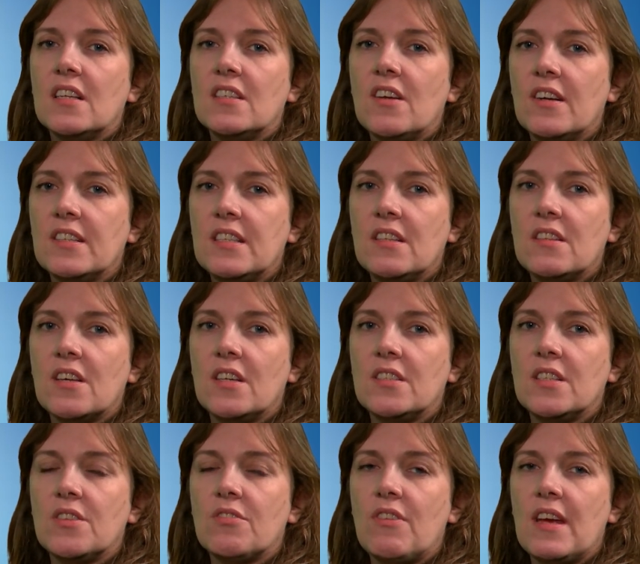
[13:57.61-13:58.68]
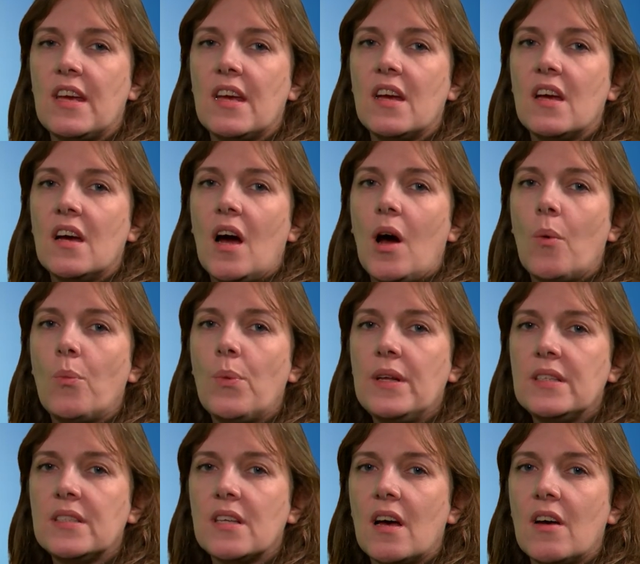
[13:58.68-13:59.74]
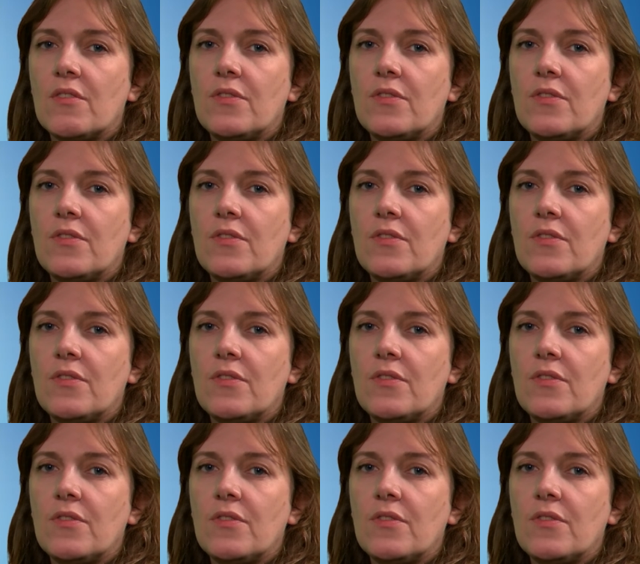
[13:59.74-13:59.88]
1933 and Windsor